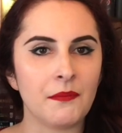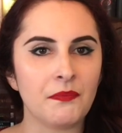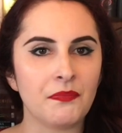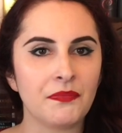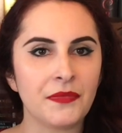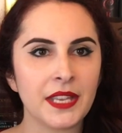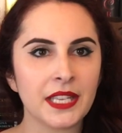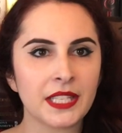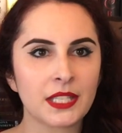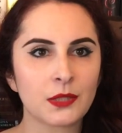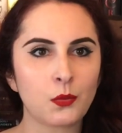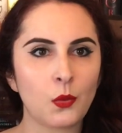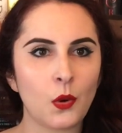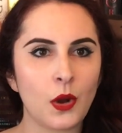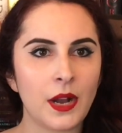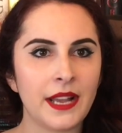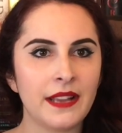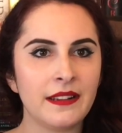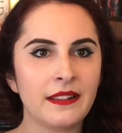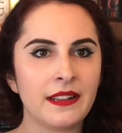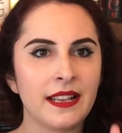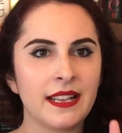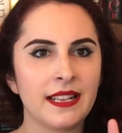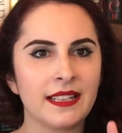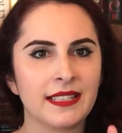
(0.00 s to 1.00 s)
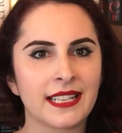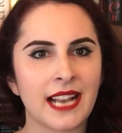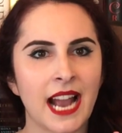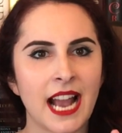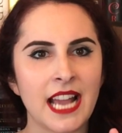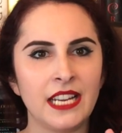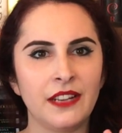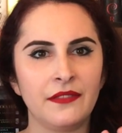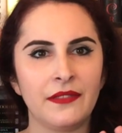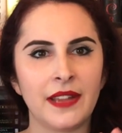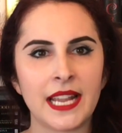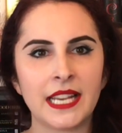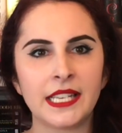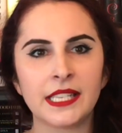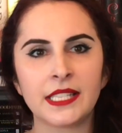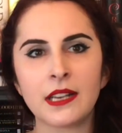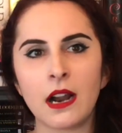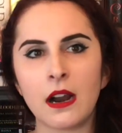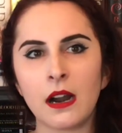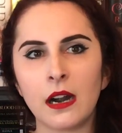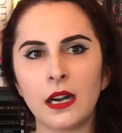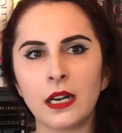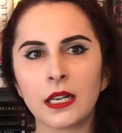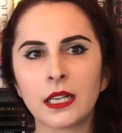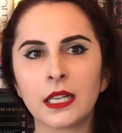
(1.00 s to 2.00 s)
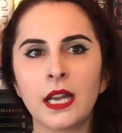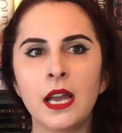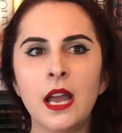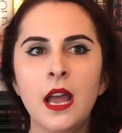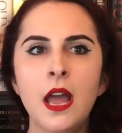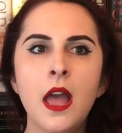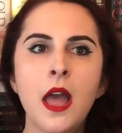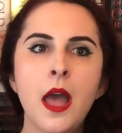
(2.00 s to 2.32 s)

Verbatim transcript: This one is kind of a dark,